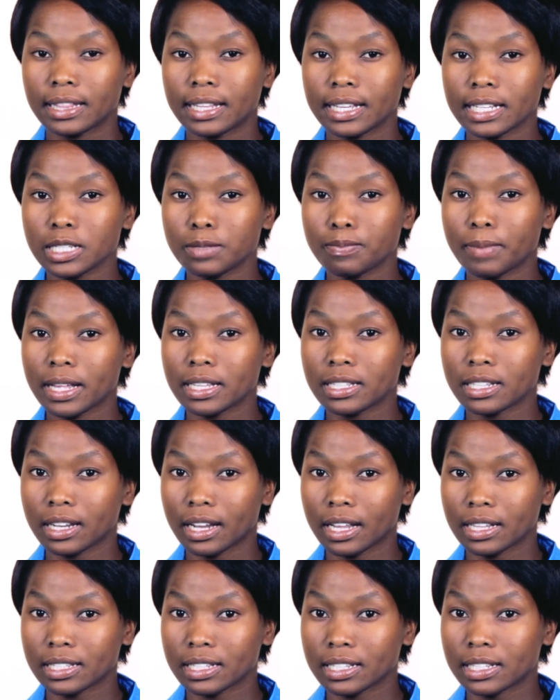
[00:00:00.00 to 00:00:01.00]
This
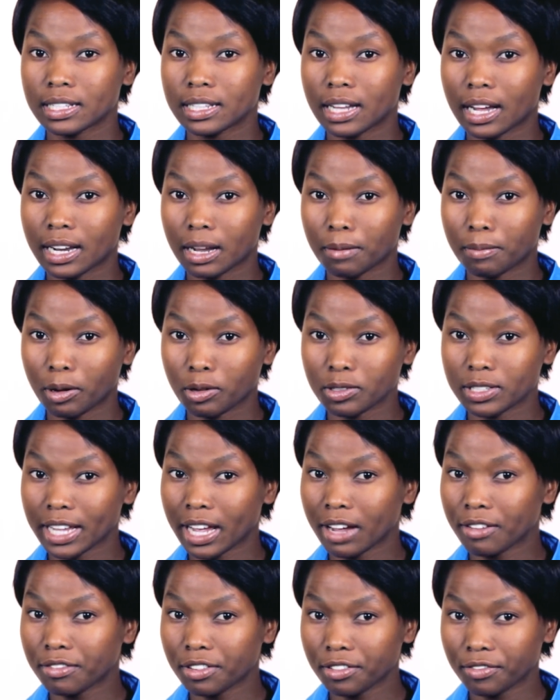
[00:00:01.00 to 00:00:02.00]
maintenance is done about
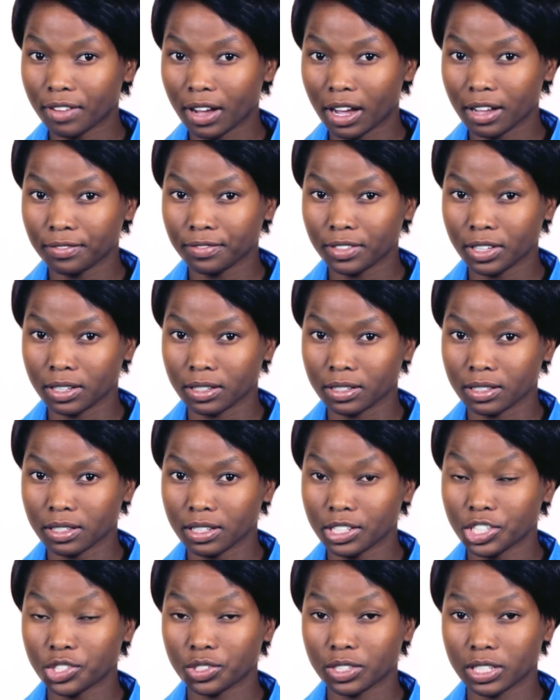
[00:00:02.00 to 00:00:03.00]
every 5 years,
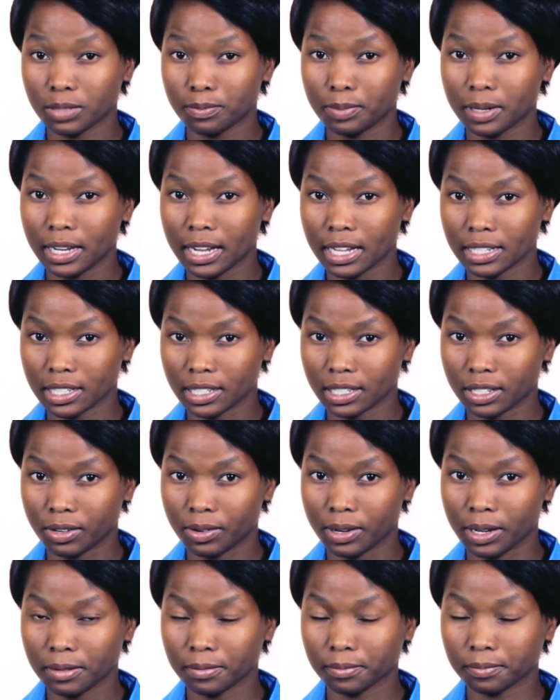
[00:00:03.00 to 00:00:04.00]
should it be
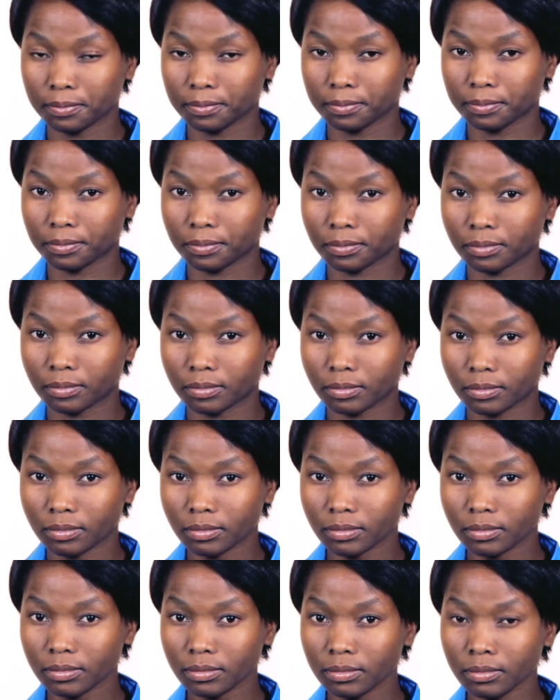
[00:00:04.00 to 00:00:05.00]
necessary.
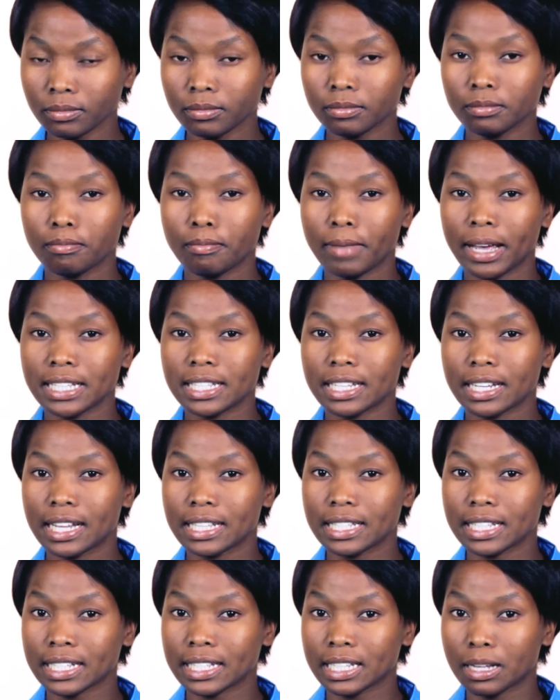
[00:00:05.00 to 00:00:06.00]

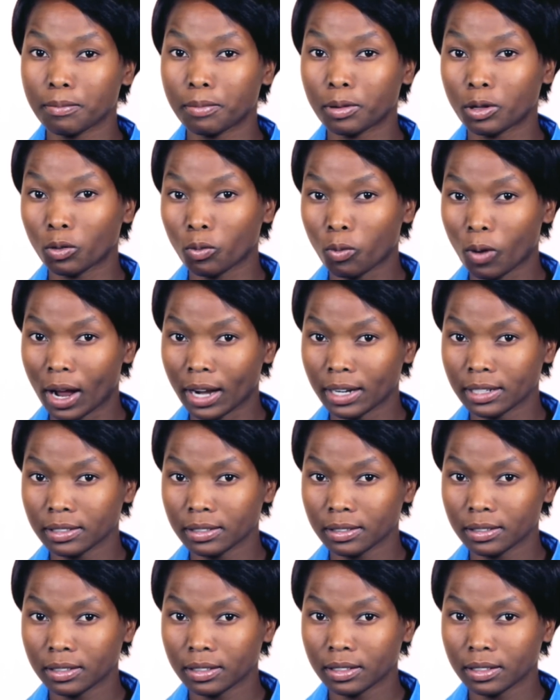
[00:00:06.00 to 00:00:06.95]
Maintenance example 1.